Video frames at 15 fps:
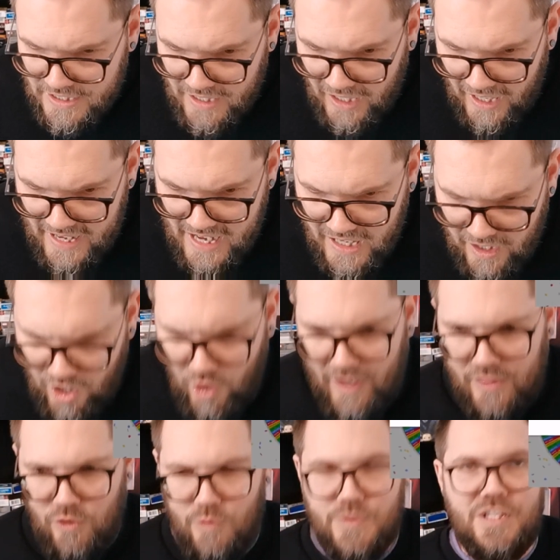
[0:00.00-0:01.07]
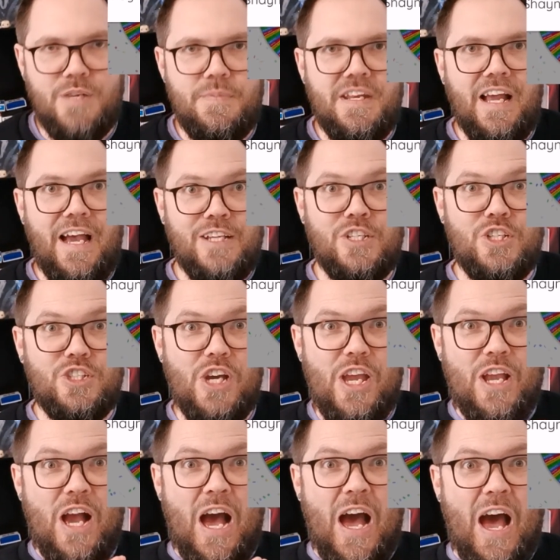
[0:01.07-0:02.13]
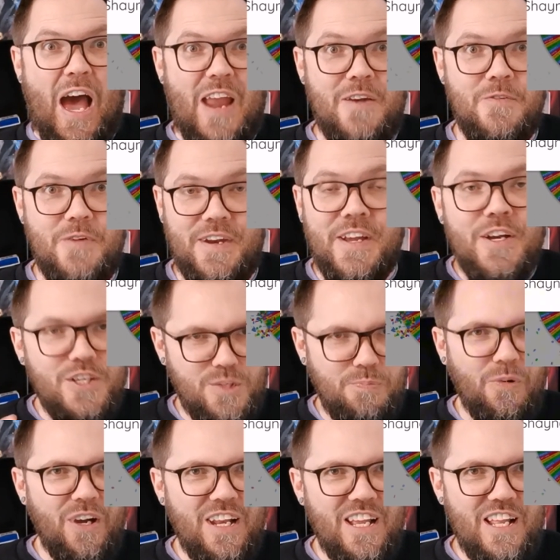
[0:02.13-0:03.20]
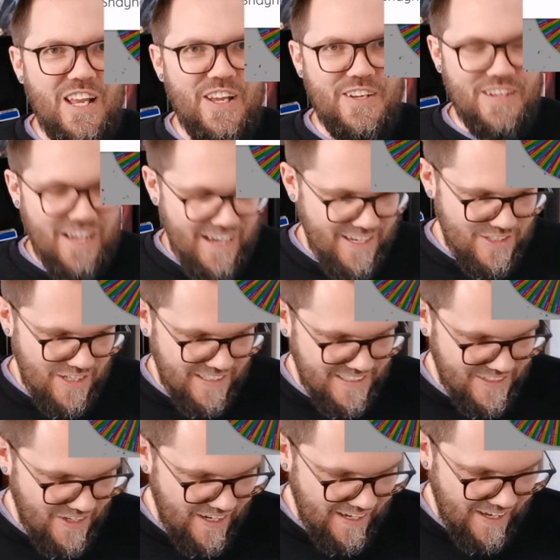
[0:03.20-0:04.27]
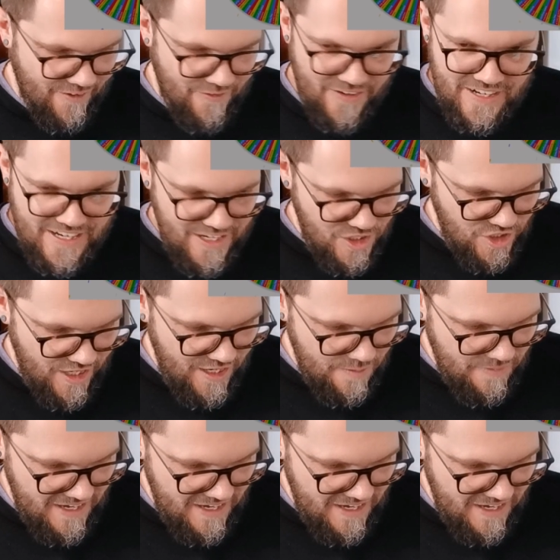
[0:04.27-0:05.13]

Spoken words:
Nia, oh, I thought it was going to be Nia. She's going 100. Spoiler alert, Nia Jax is going 100. Shayna